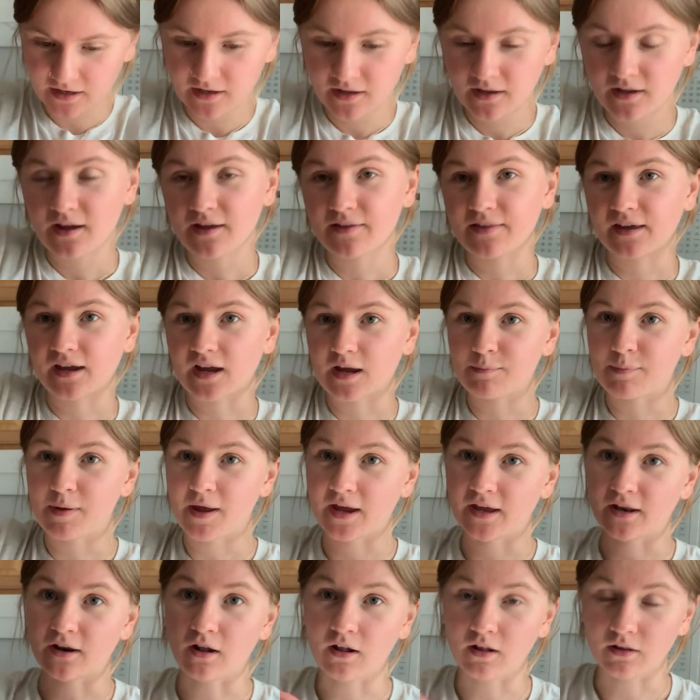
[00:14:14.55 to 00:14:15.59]
I think I
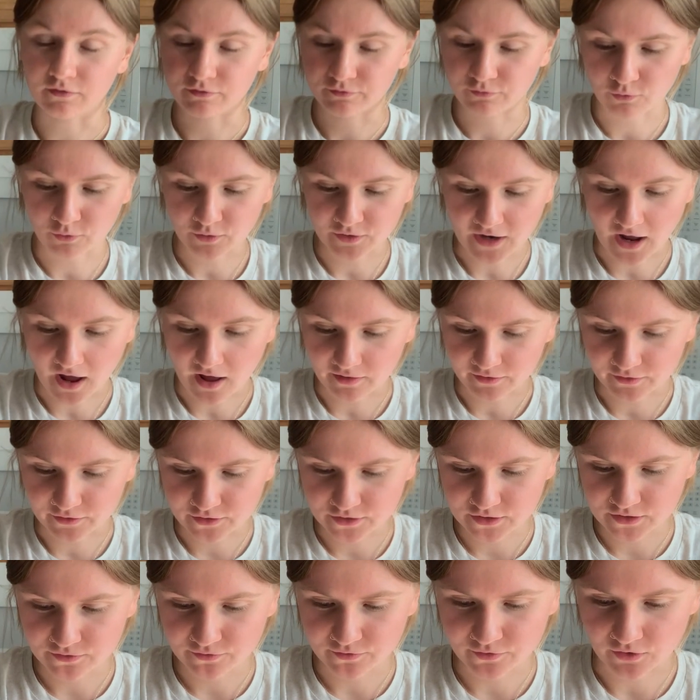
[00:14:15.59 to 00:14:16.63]
paid all of
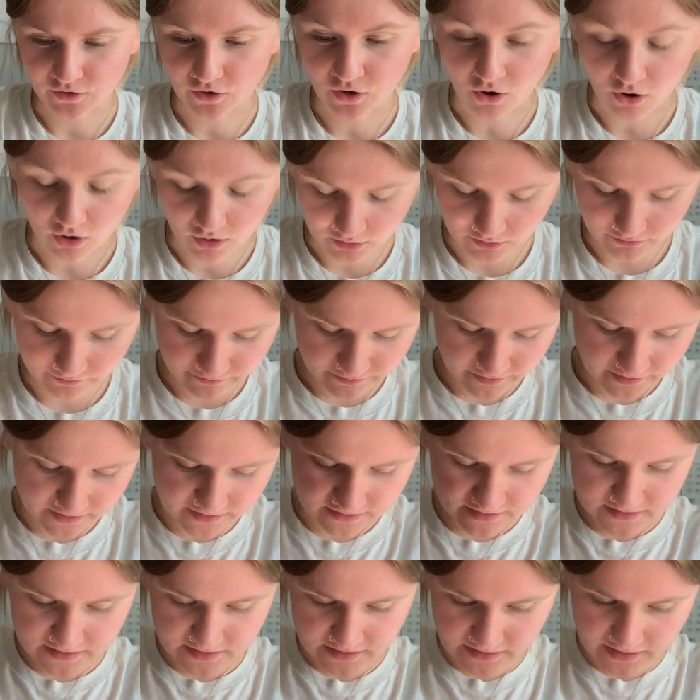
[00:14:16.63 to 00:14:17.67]
$4 for all of
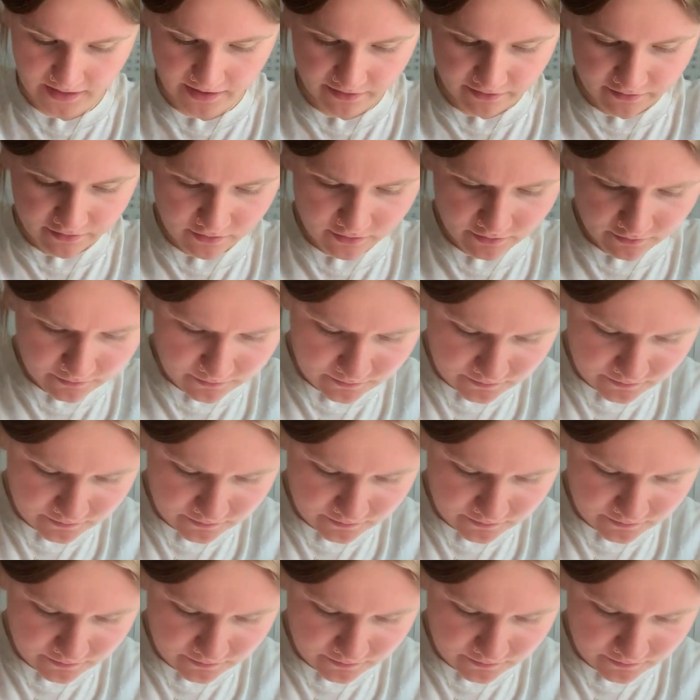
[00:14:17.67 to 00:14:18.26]
these together,